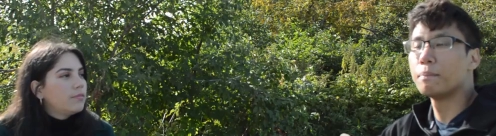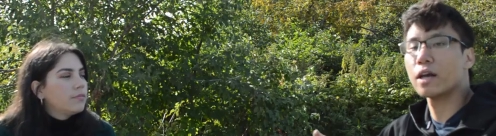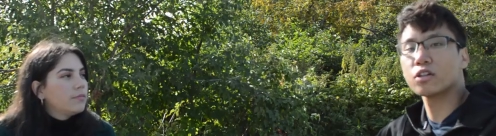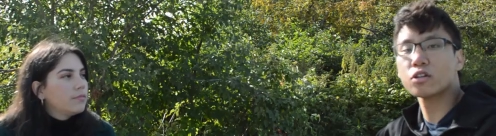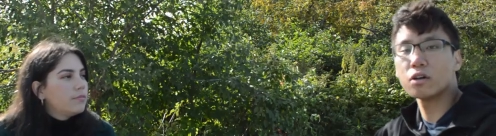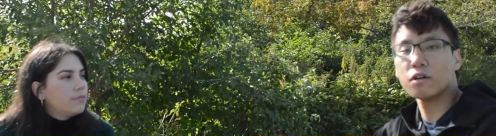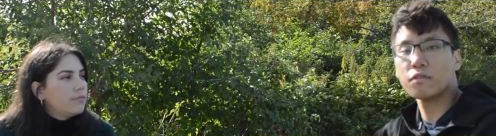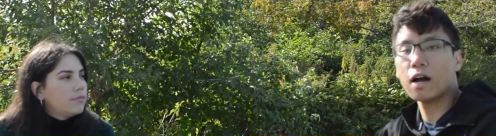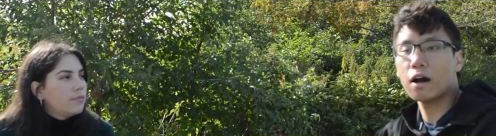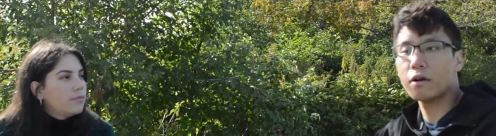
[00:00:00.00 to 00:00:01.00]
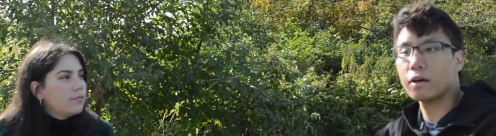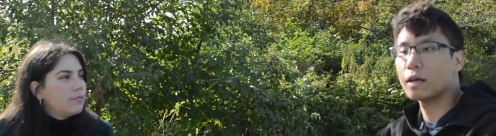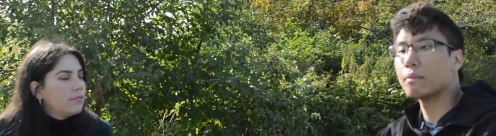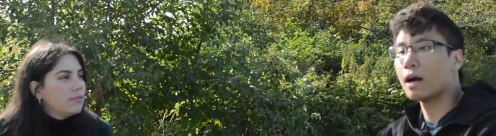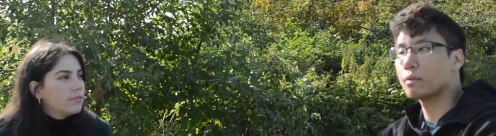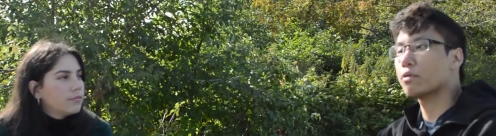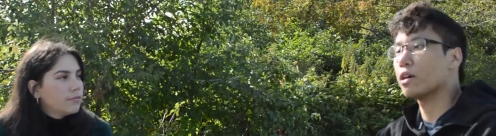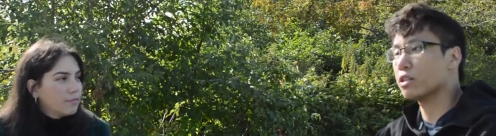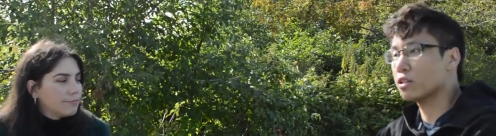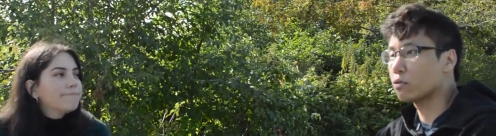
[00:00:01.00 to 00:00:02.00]
Speaker 1: picture of how a mining
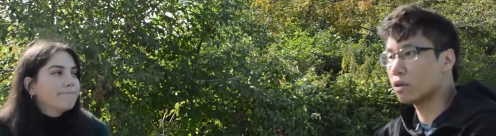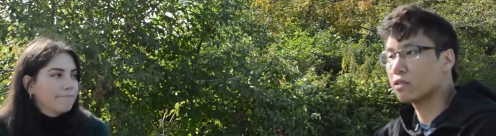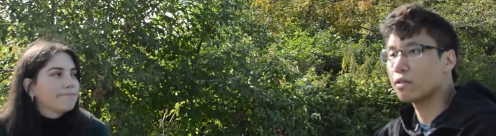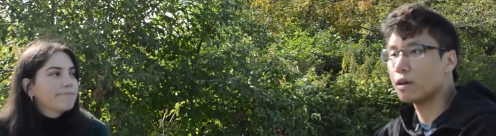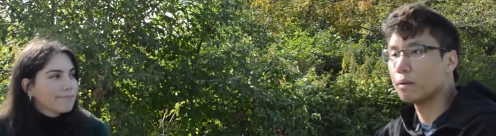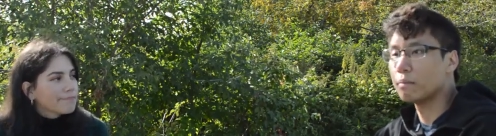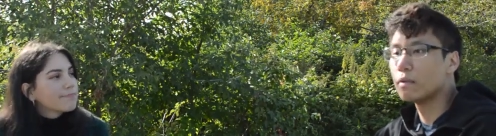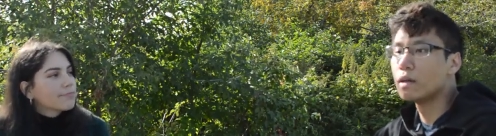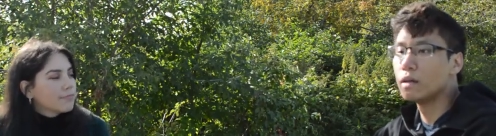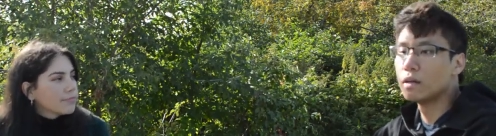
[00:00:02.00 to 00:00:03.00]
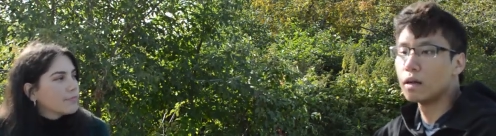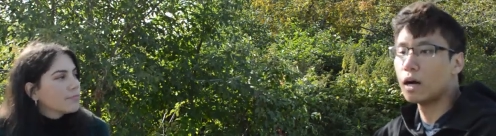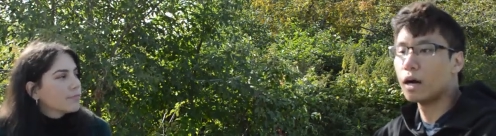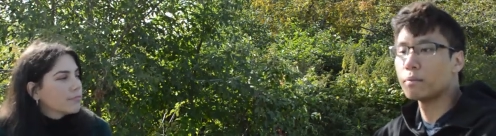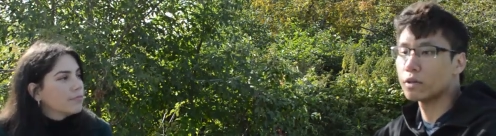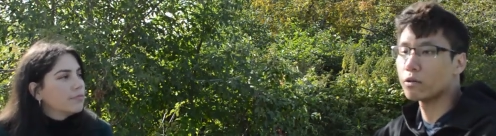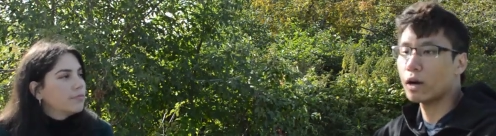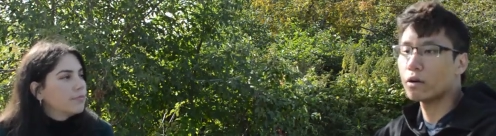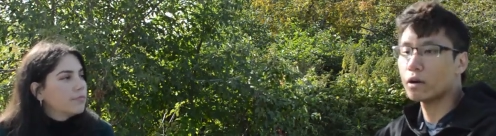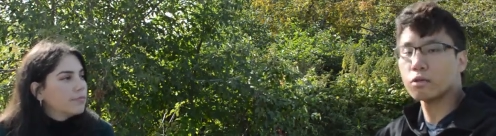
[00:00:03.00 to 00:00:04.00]
process works from the
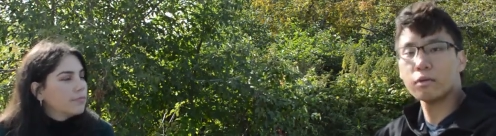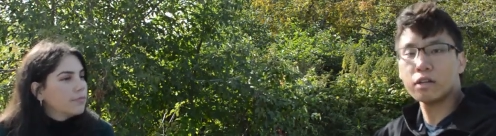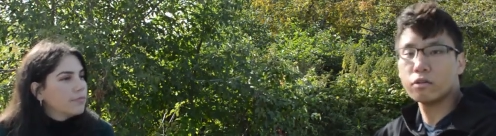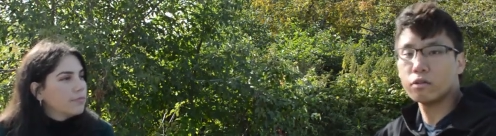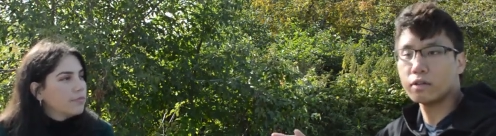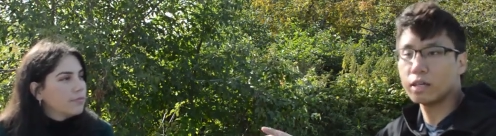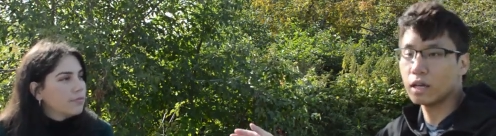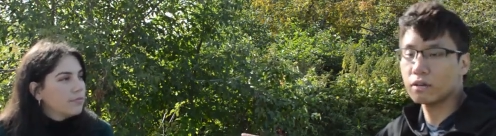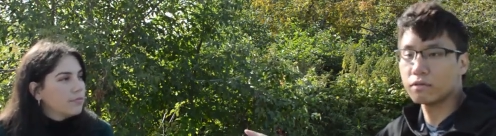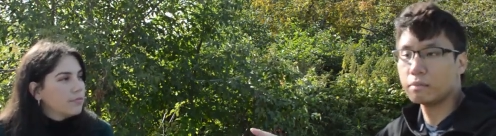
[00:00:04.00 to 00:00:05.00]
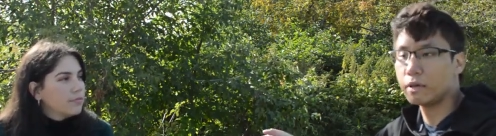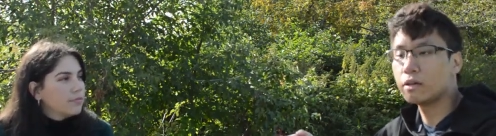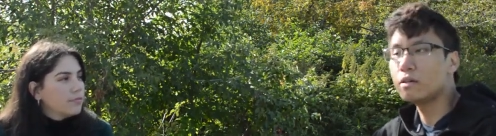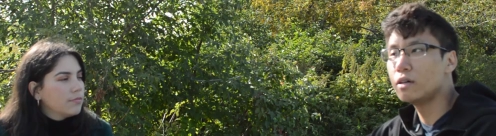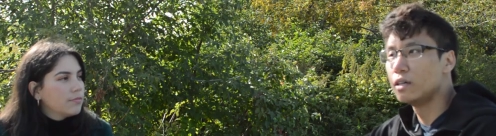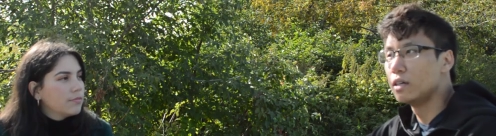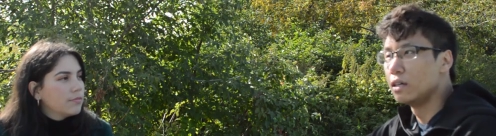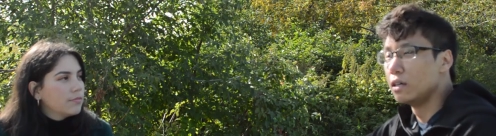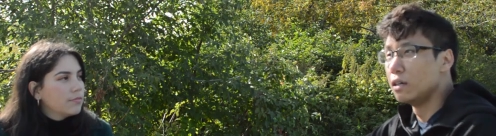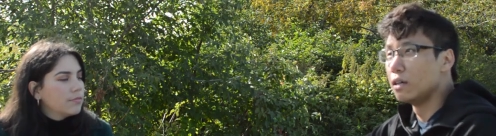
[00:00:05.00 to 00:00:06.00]
ground all the way to the end of the mill.
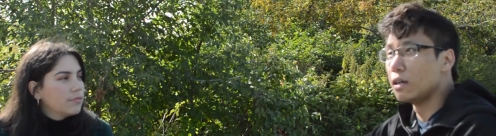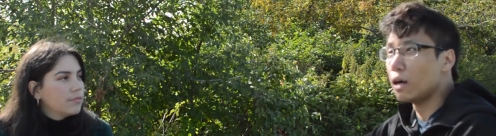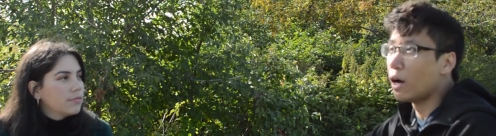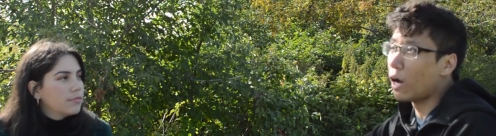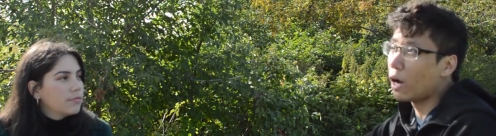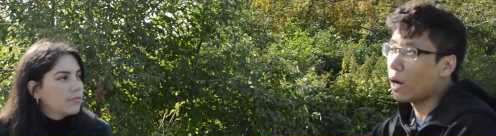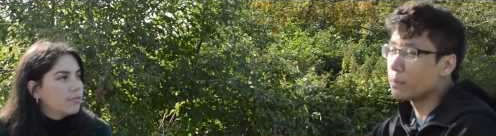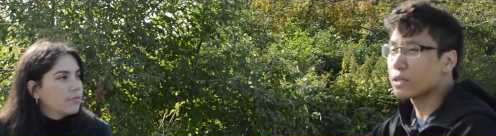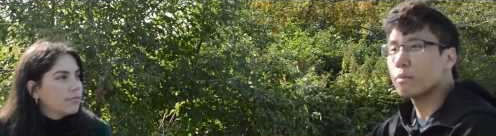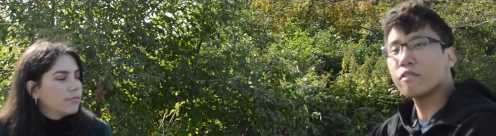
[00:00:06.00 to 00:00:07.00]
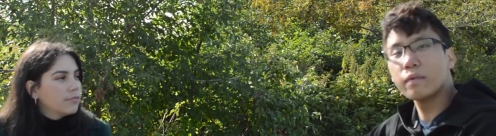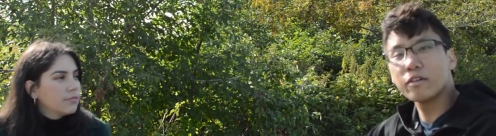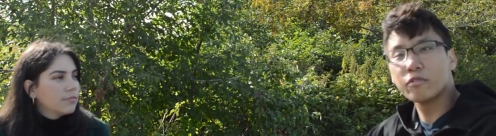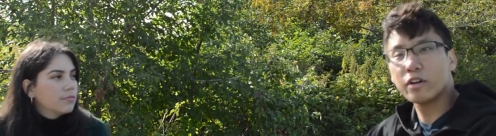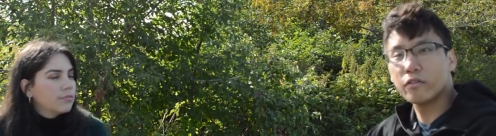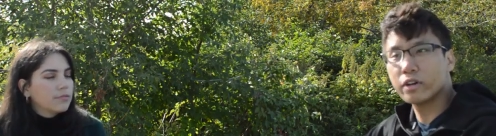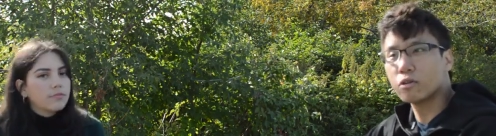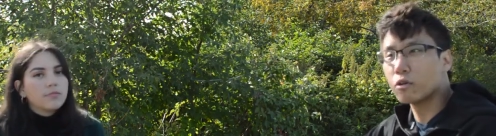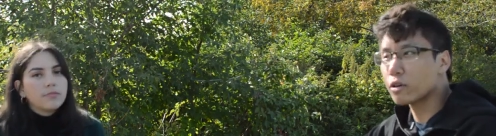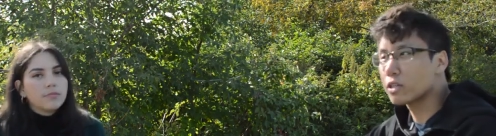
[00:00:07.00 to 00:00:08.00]
Some of my favorite
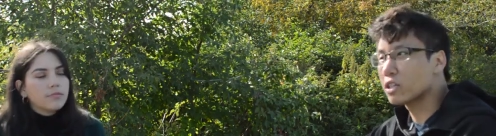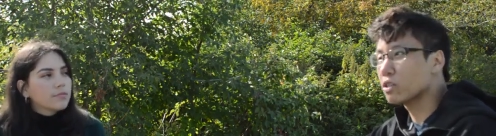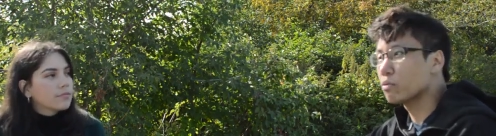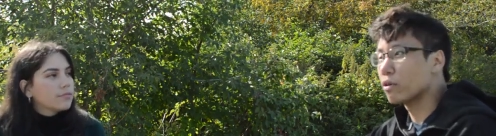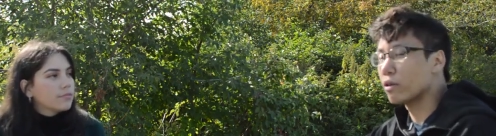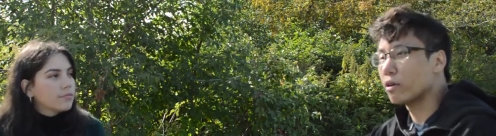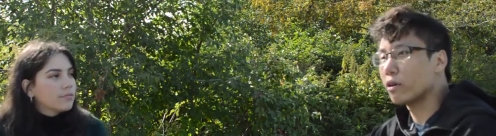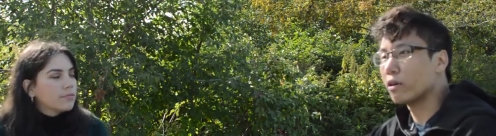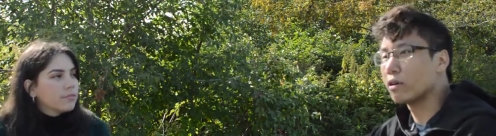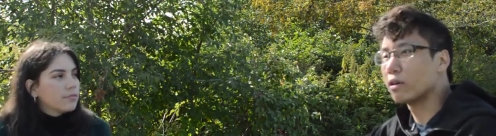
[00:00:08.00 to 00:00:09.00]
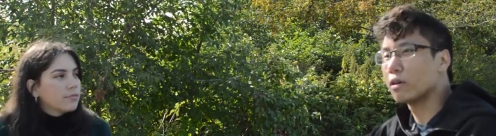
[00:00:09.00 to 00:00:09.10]
courses were